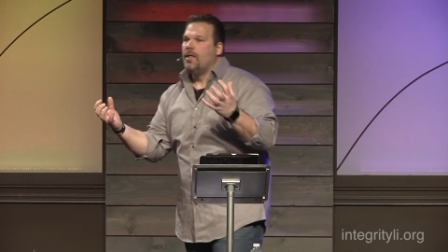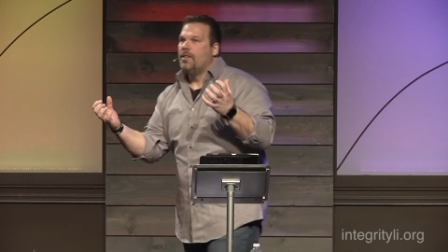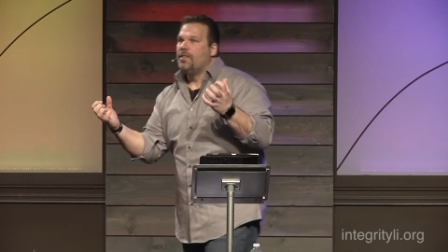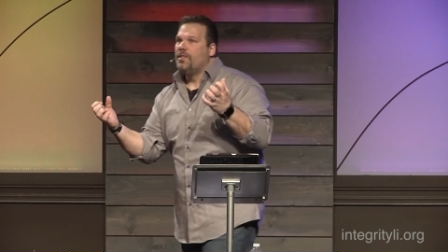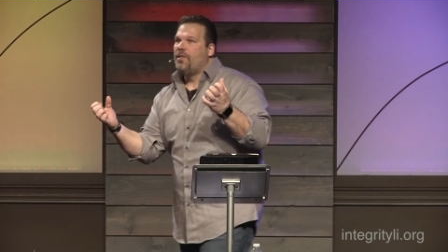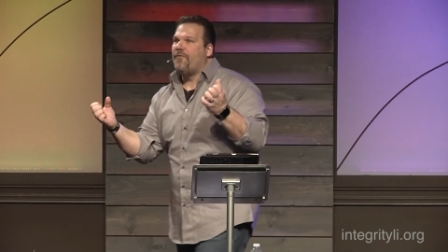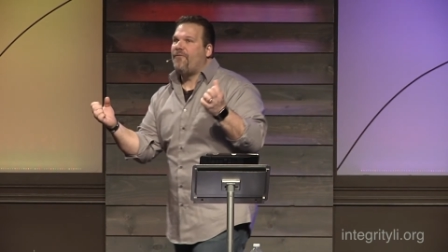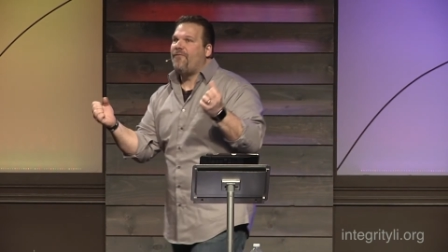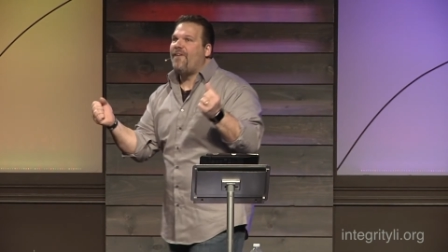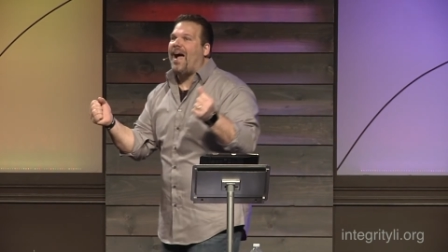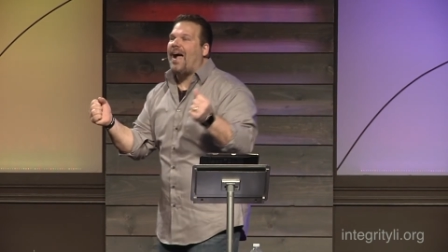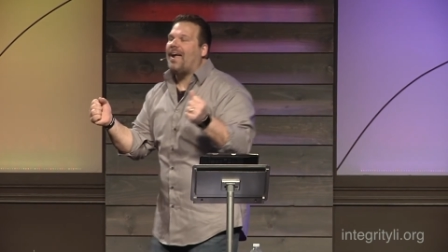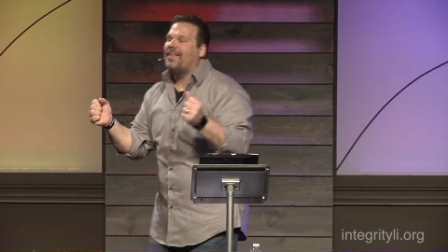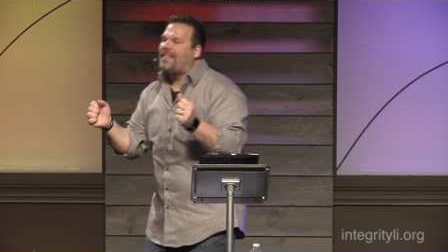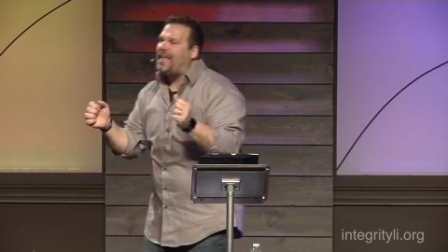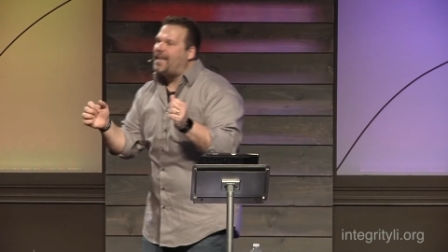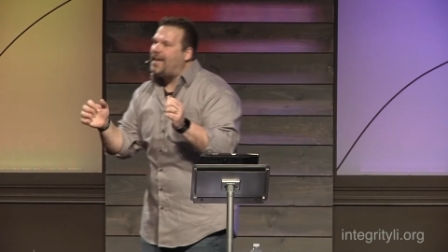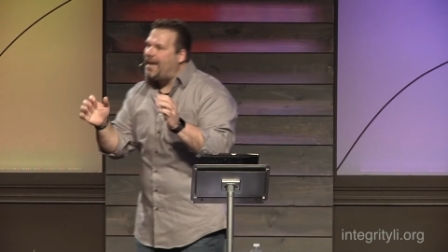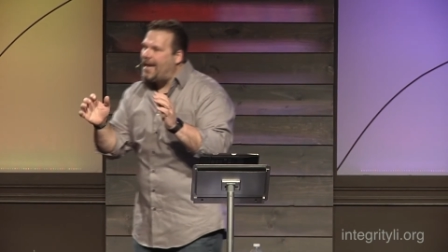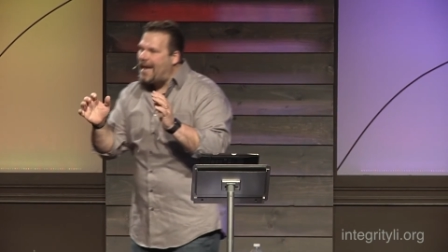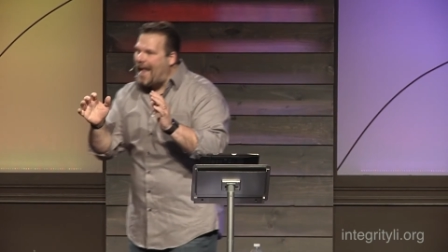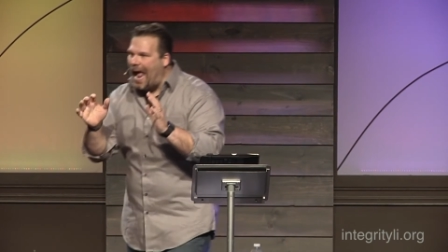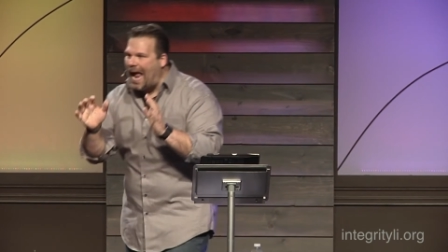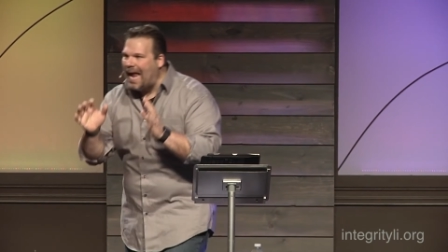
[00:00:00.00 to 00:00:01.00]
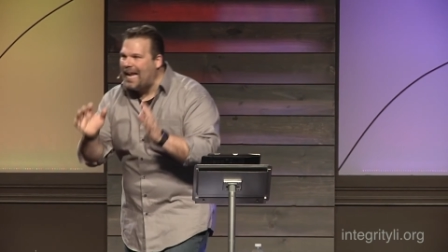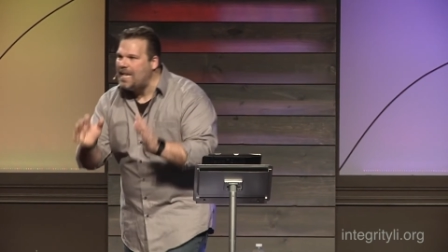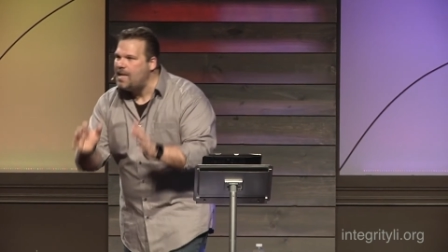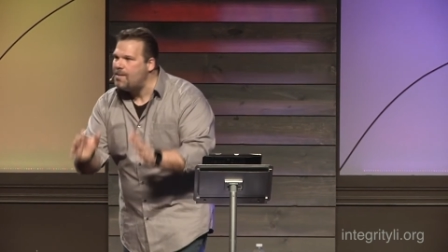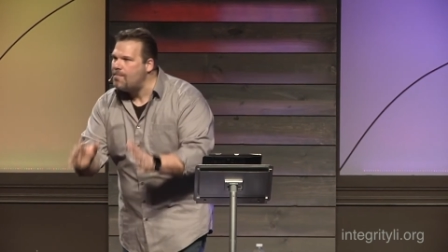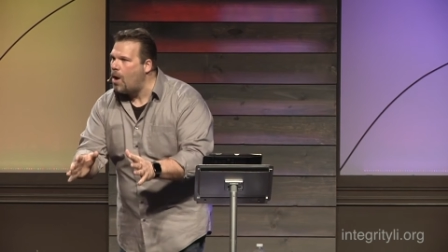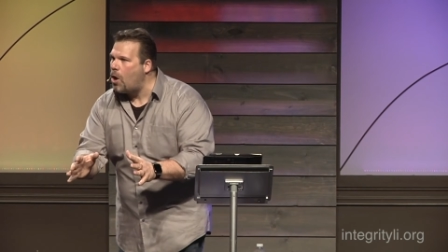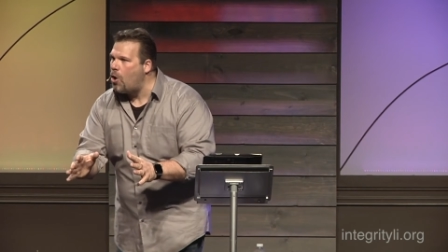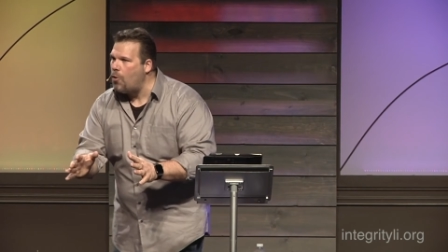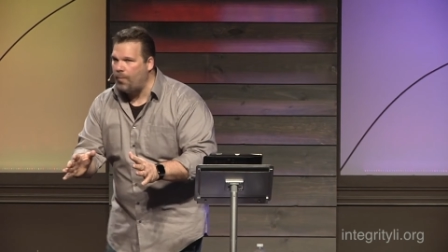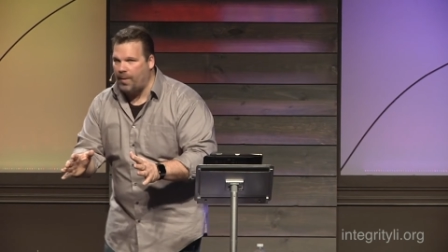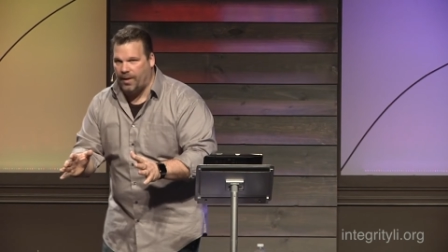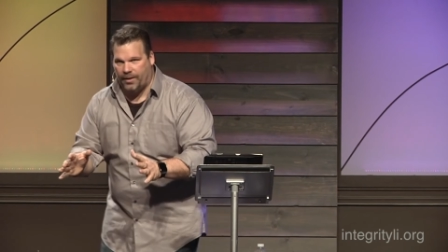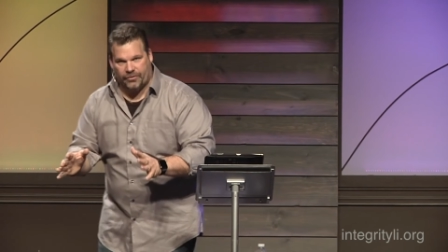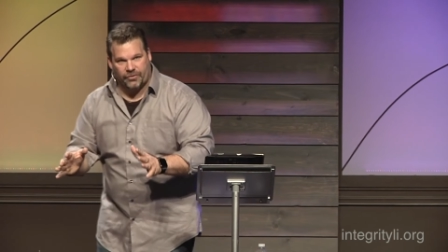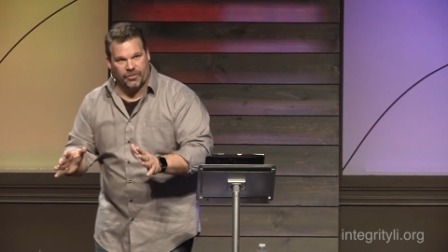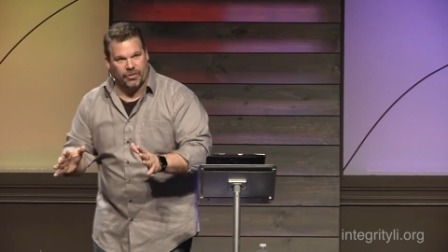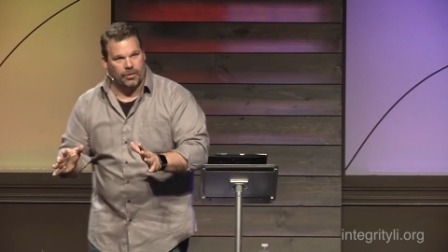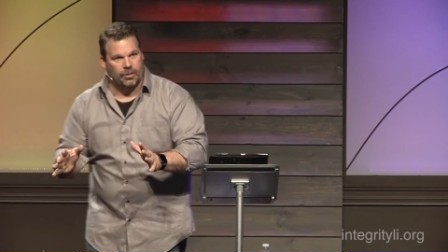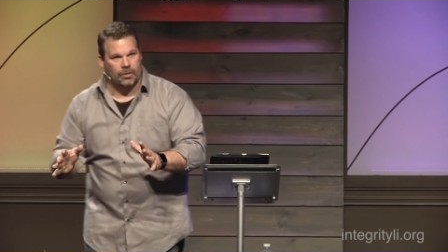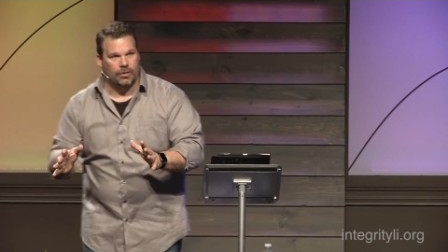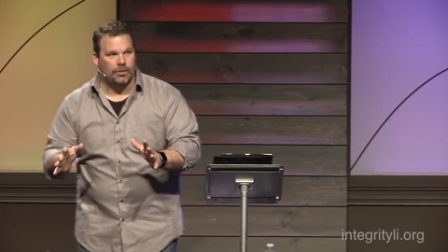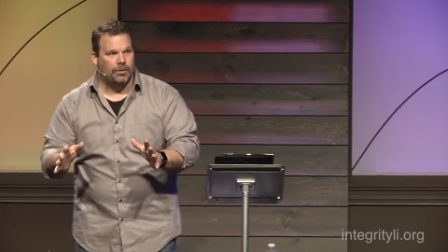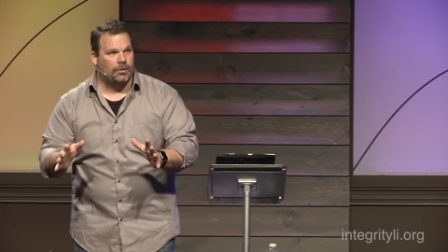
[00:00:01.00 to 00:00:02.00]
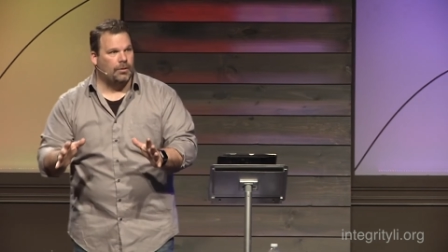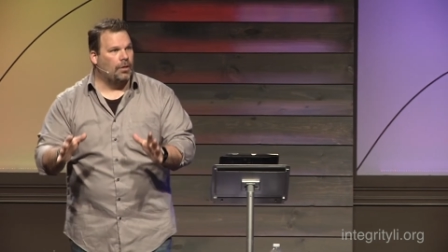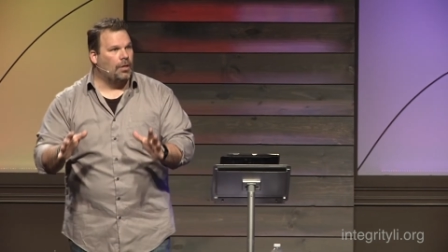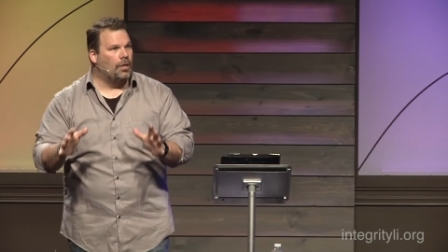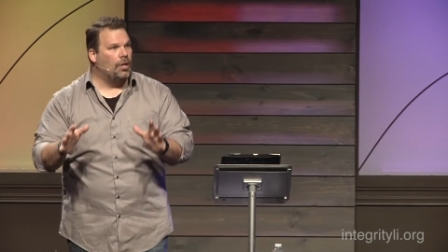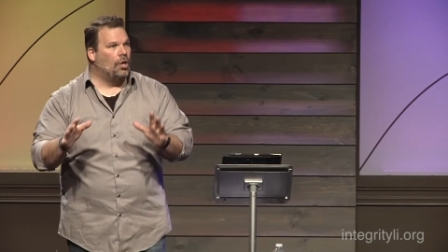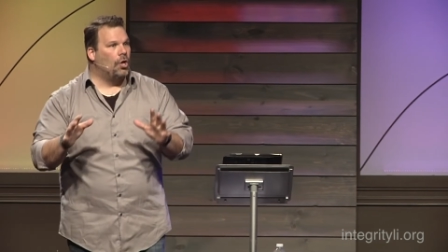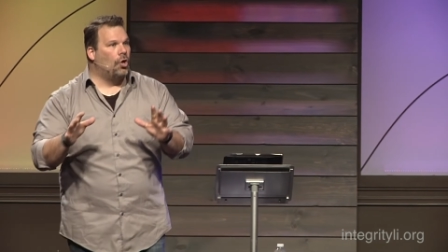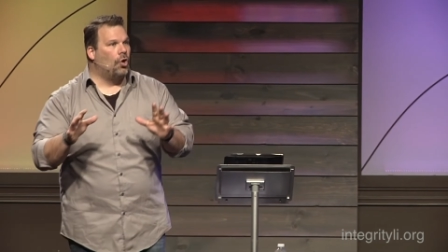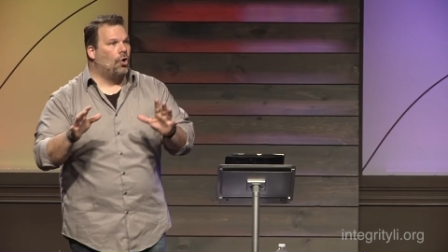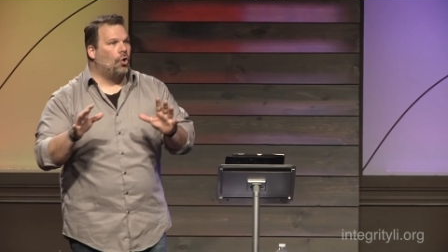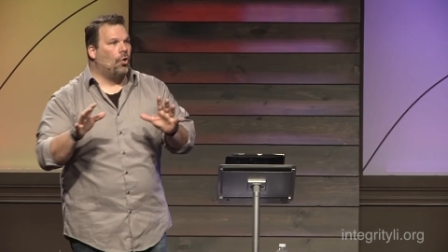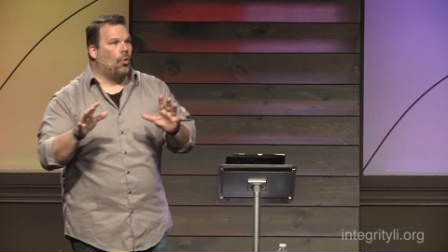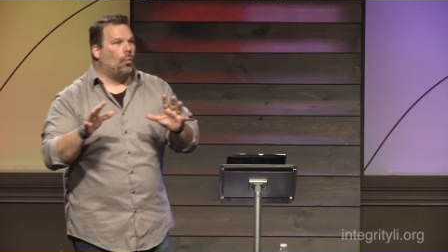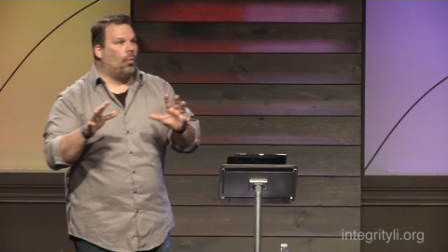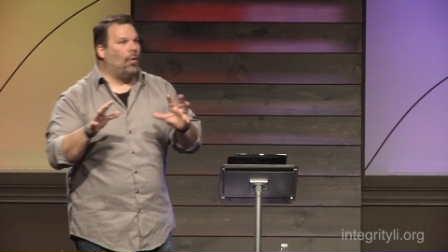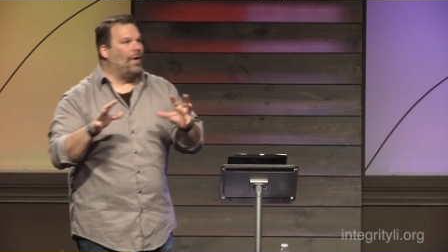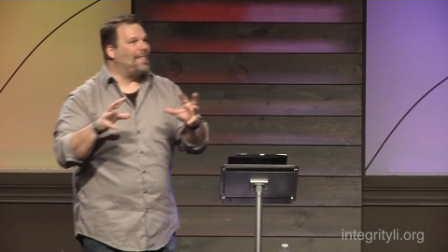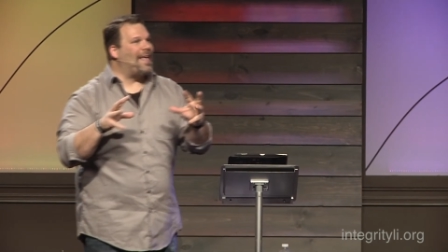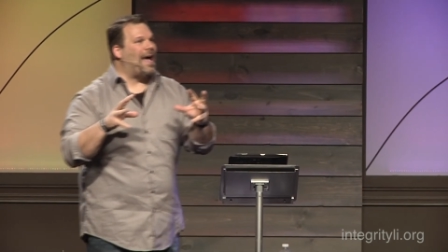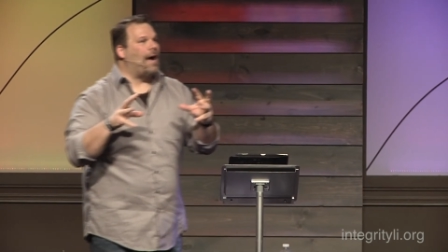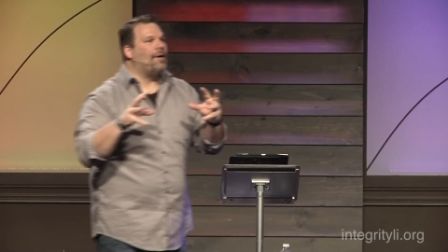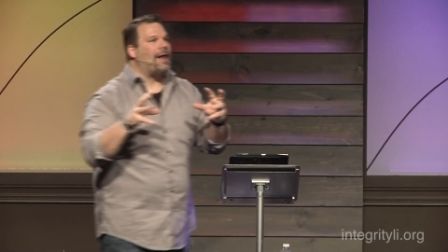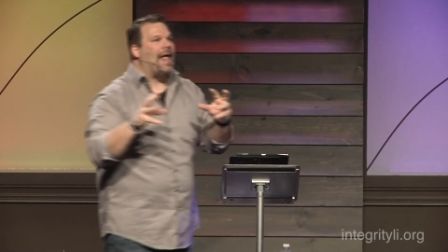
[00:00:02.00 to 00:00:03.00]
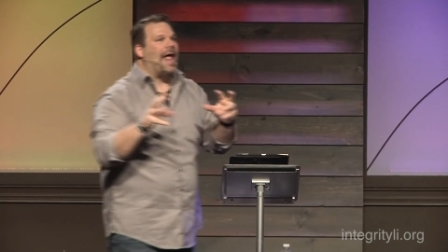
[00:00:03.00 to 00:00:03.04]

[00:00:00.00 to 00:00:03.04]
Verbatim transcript: the fact that at any moment, without